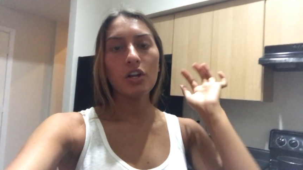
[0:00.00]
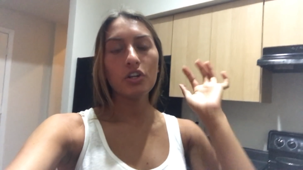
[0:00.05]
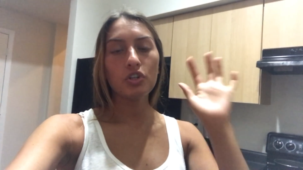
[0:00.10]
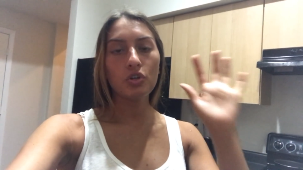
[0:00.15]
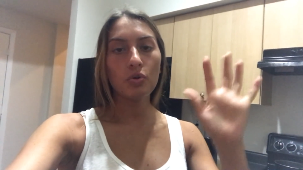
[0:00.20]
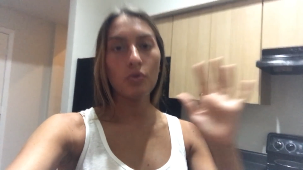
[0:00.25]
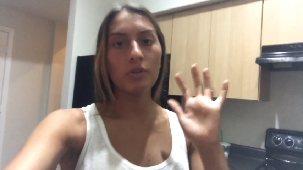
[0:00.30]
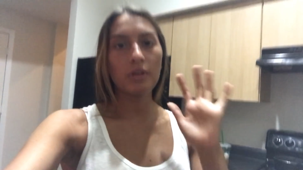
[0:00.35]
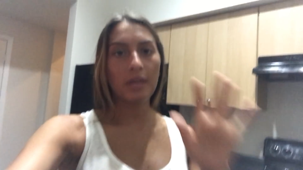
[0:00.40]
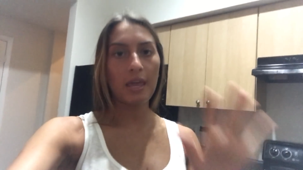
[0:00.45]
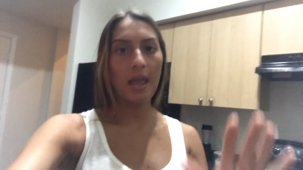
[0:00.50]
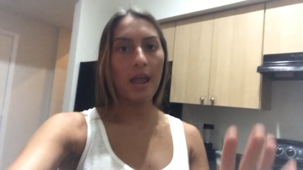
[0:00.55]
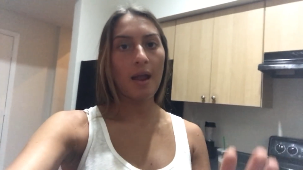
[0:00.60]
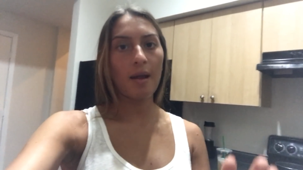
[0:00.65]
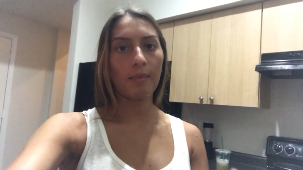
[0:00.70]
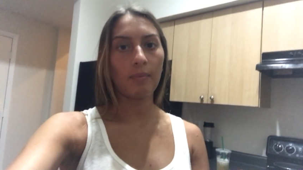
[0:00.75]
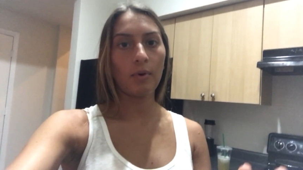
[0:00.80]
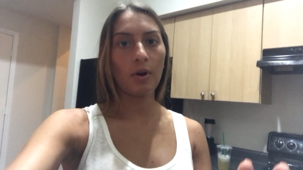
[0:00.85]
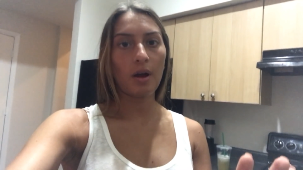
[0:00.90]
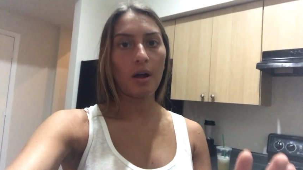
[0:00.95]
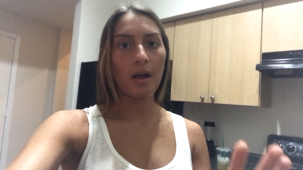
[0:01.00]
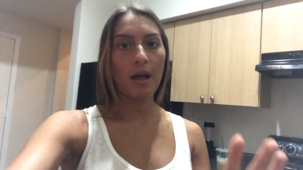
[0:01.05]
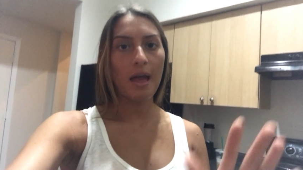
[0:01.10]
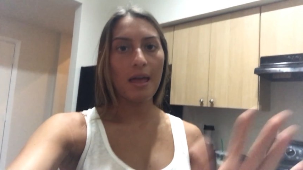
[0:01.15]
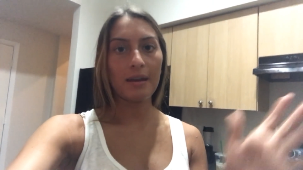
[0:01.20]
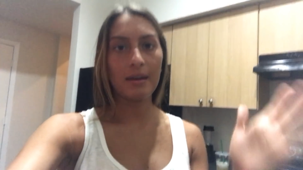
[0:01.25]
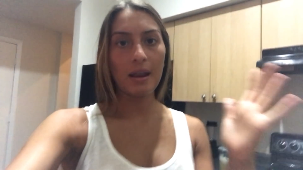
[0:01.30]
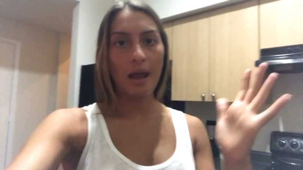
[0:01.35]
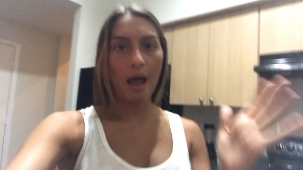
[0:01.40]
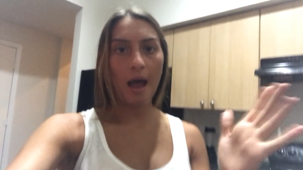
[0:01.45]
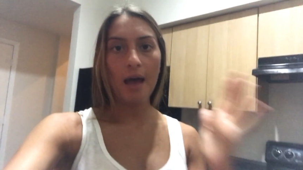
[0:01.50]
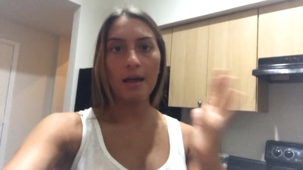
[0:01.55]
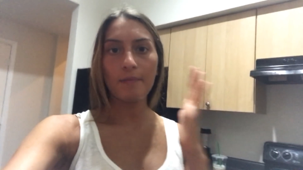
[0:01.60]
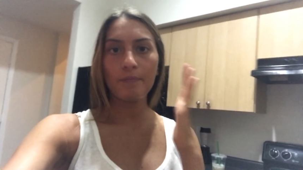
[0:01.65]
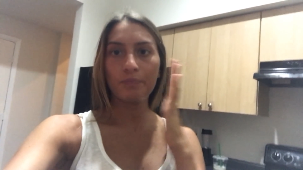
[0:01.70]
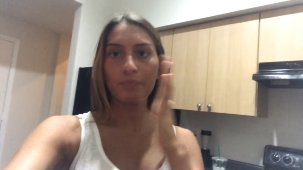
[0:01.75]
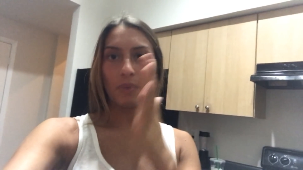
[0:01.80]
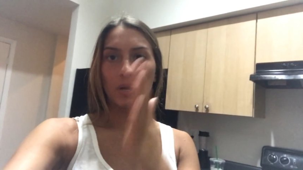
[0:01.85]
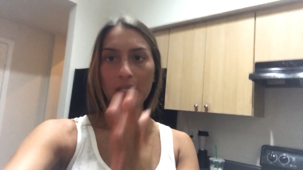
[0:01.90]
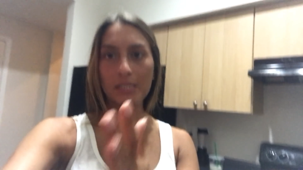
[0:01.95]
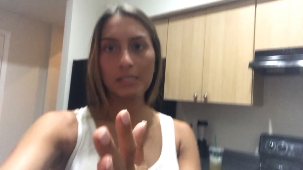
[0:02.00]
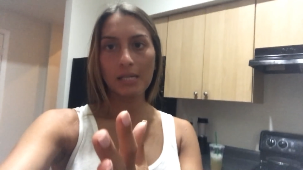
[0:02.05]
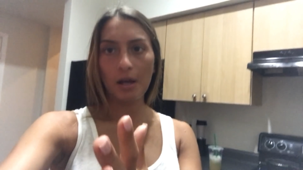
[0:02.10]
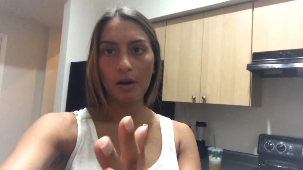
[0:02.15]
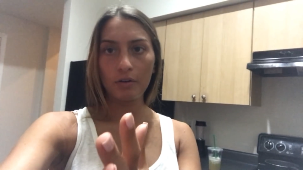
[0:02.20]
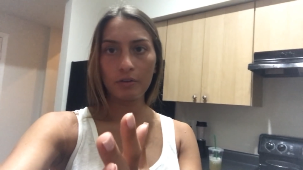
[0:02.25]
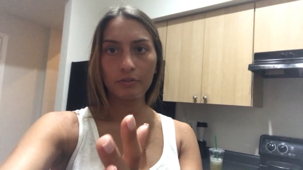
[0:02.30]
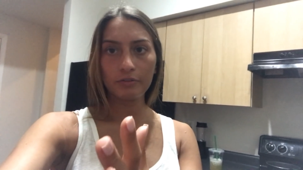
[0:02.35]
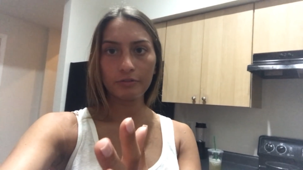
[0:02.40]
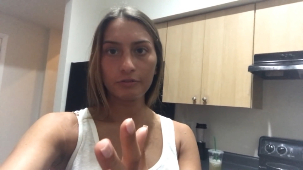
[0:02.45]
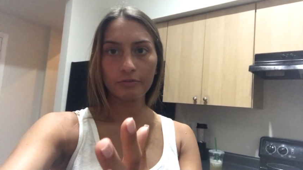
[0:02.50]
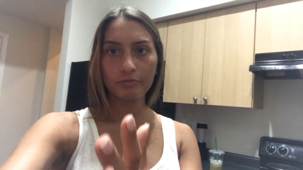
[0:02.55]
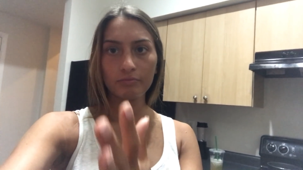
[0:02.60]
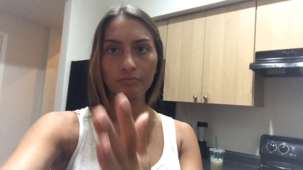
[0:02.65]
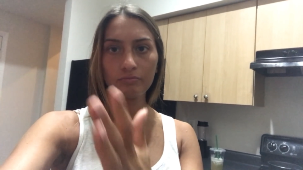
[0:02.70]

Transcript: to the camera and not myself.